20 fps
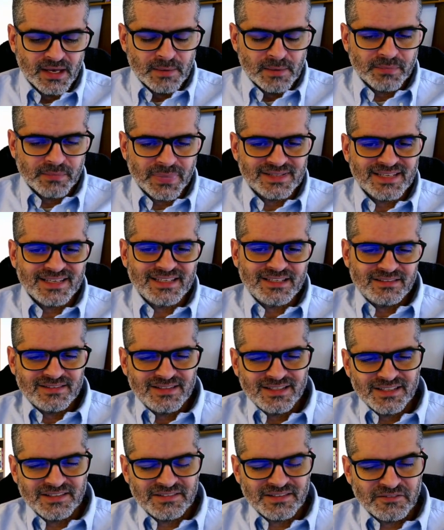But is
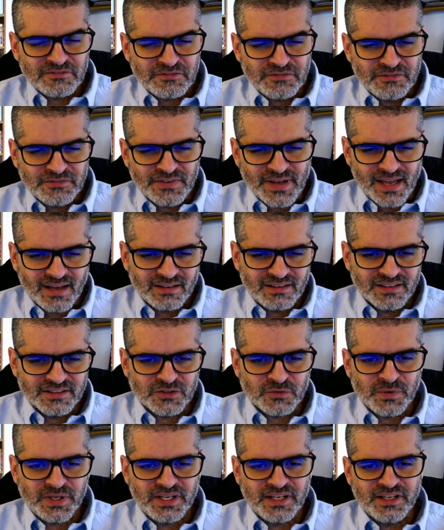this a valid
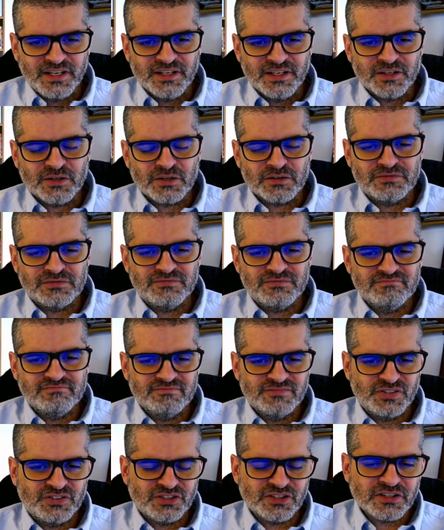way of
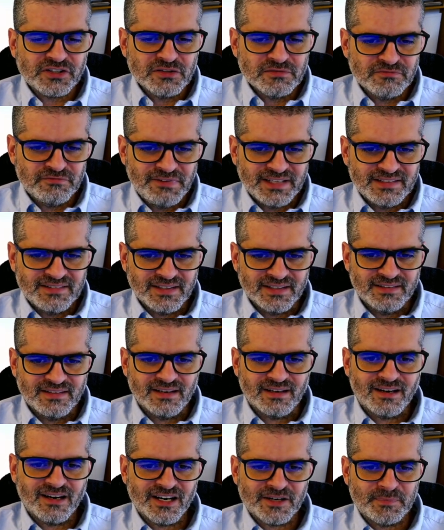circumventing the
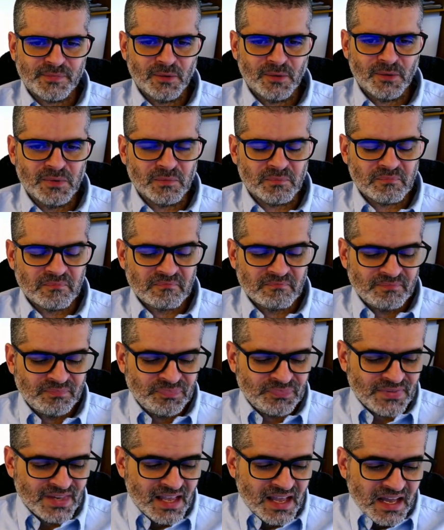hard problem?
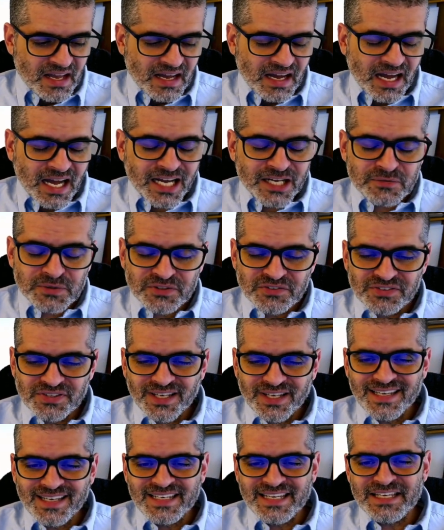I would
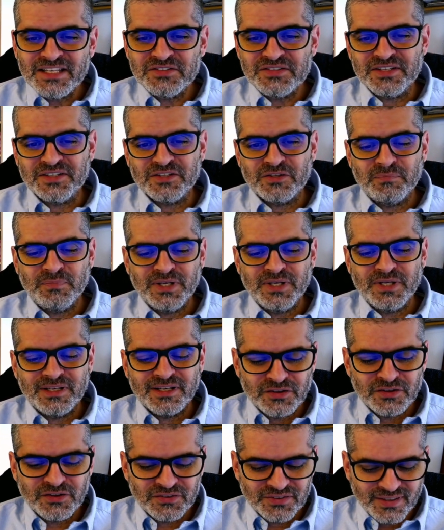say it isn't,
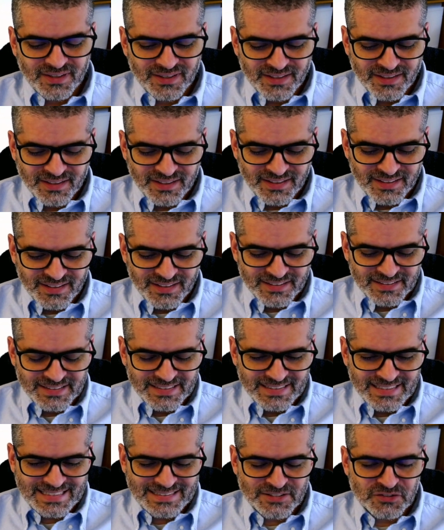because
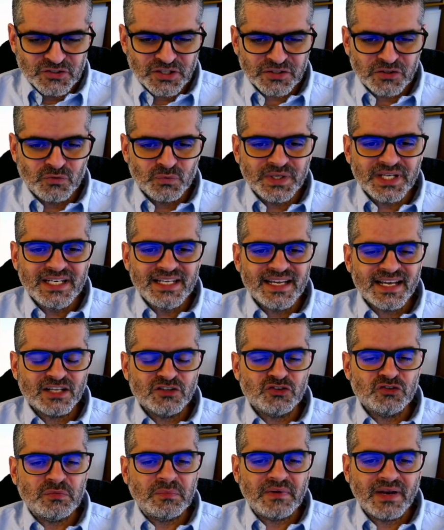it's not really
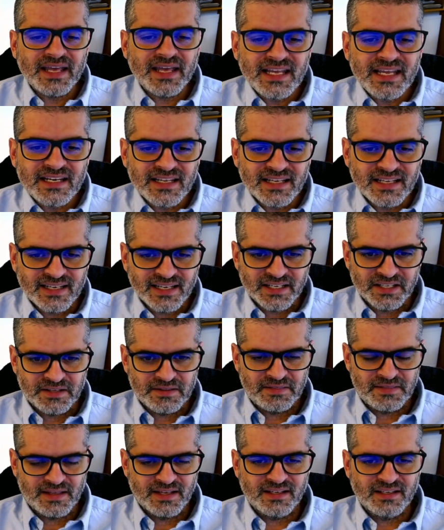explaining
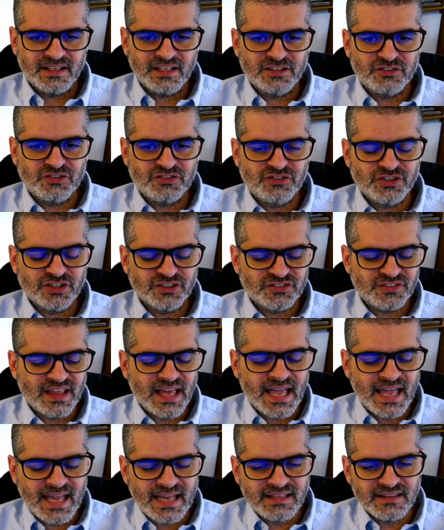anything. It's just
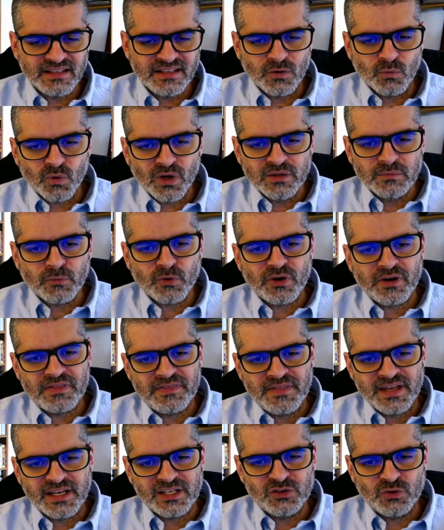adding one more
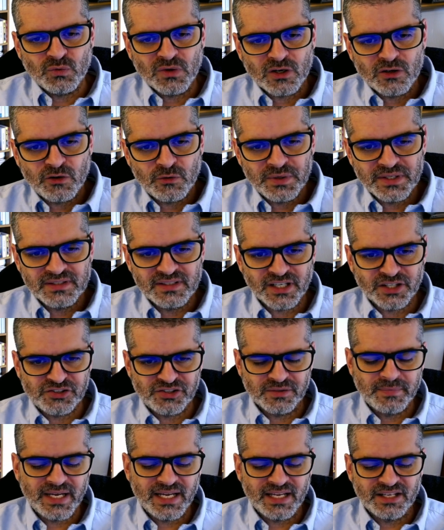thing to our
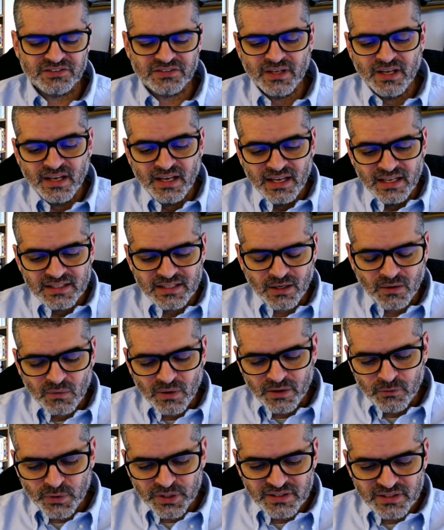reduction base. Now,
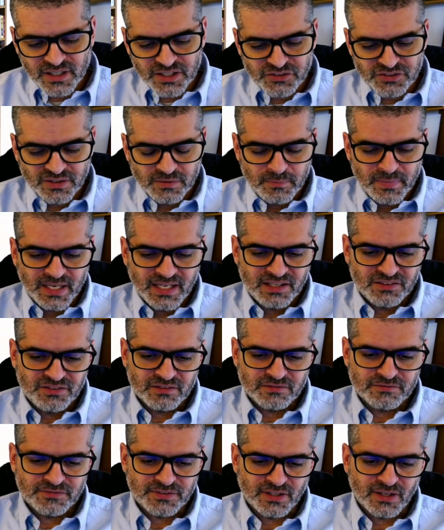a reduction base
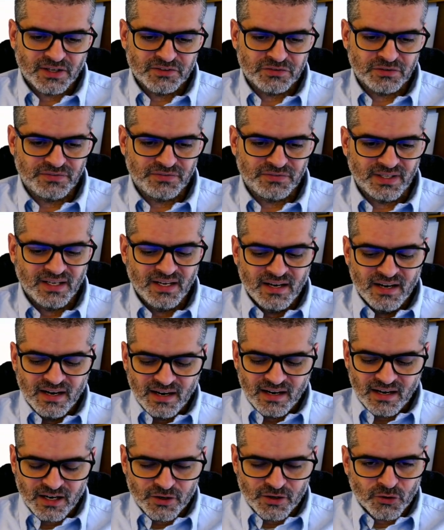in philosophy
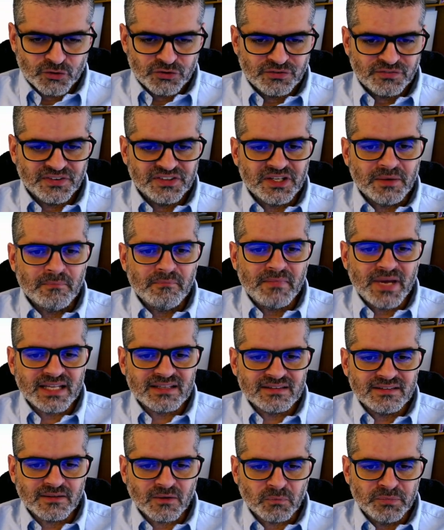are those
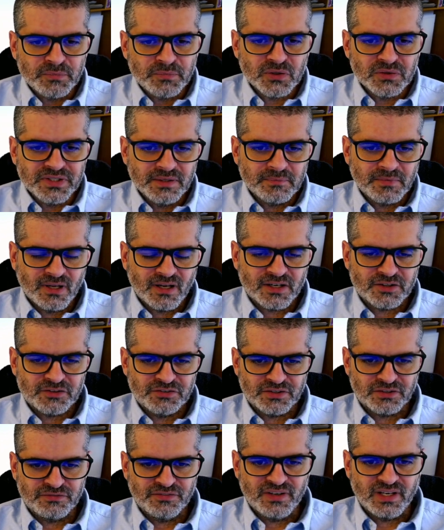fundamental building
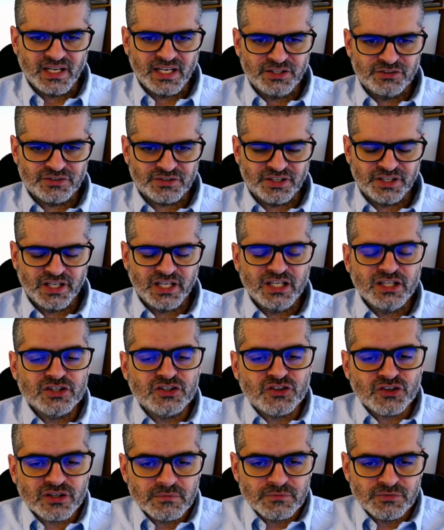blocks of nature in
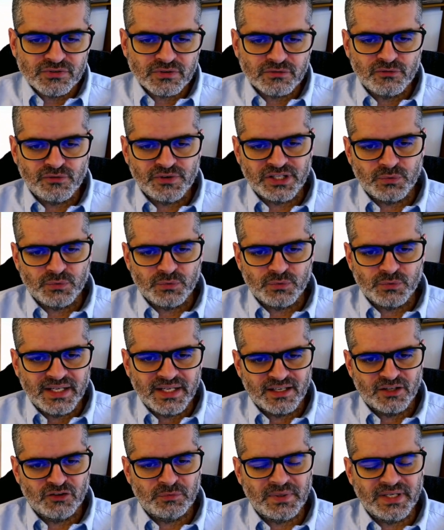terms of which we
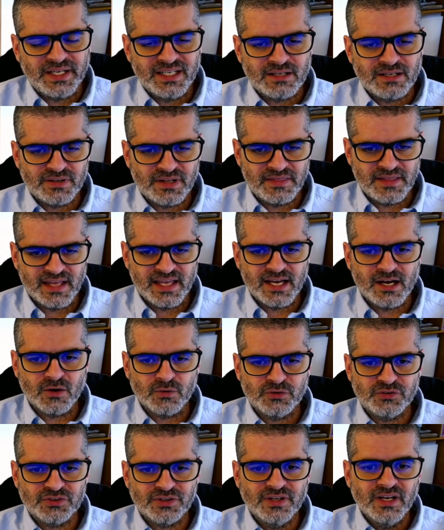can explain everything
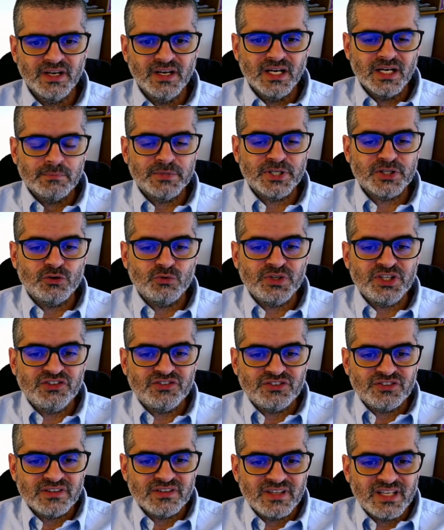else, but
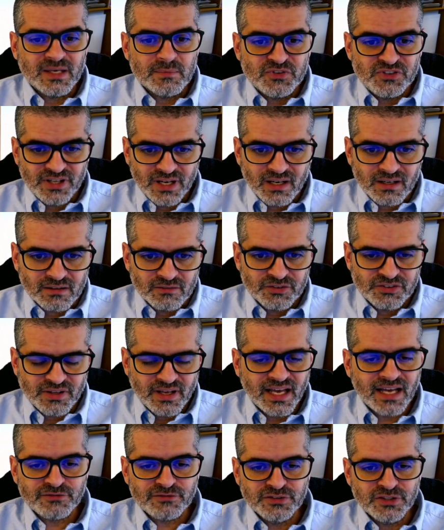which themselves
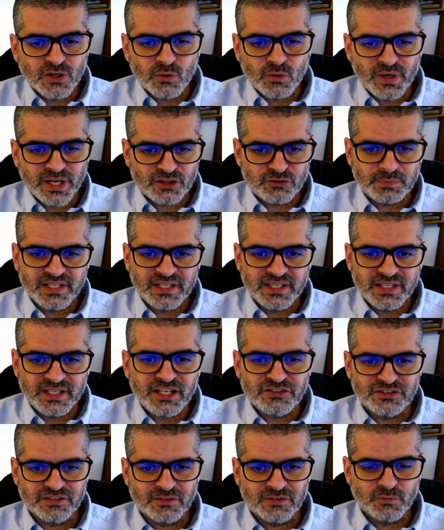have no
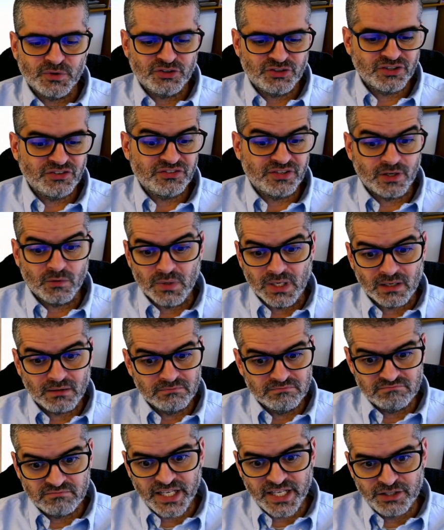explanation. We just say,
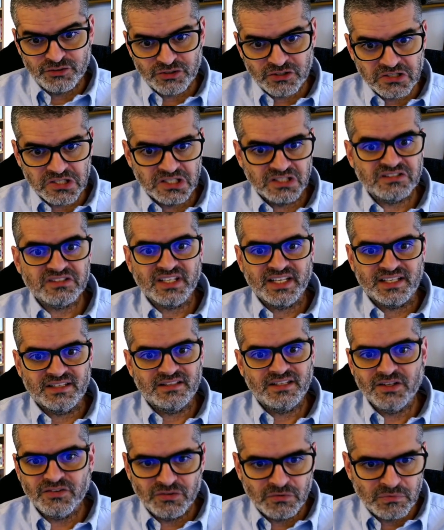well, nature is like
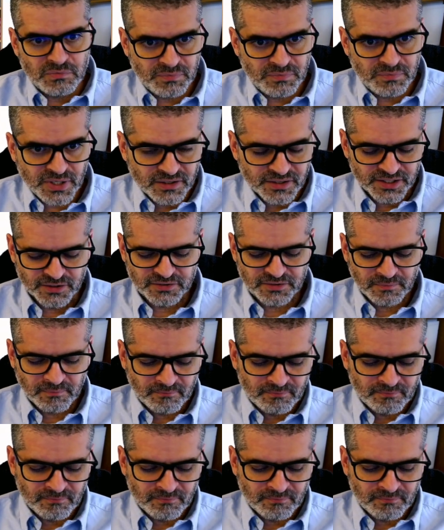this, period.